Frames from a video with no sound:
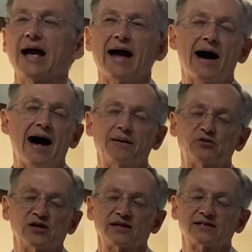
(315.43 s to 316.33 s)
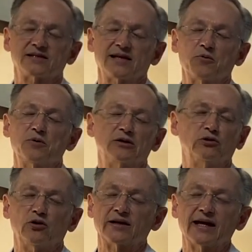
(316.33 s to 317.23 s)
objects that we
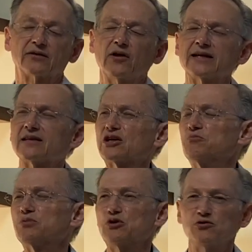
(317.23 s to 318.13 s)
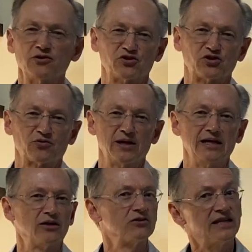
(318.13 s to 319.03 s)
look at, like the computer screen
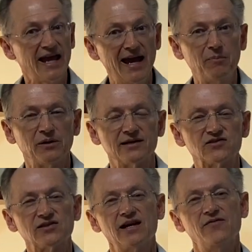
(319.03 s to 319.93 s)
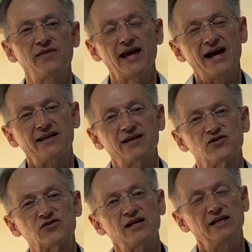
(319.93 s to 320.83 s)
or tablets, and that
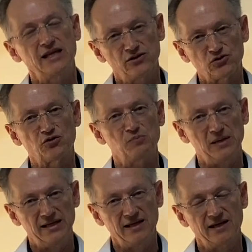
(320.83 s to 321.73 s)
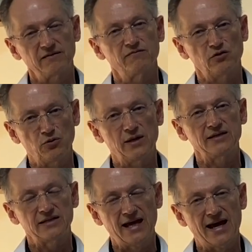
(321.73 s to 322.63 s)
is an intermediate viewing
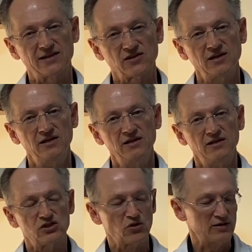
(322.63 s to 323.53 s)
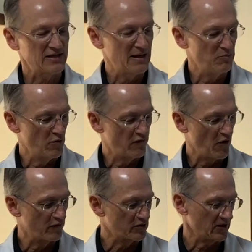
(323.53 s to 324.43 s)
task. So as I move
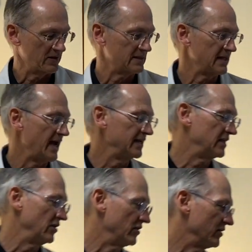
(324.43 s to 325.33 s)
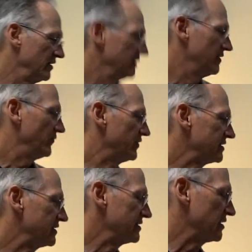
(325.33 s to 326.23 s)
over to the side here,
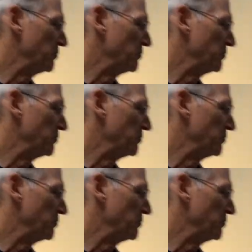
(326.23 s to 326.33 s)
this is a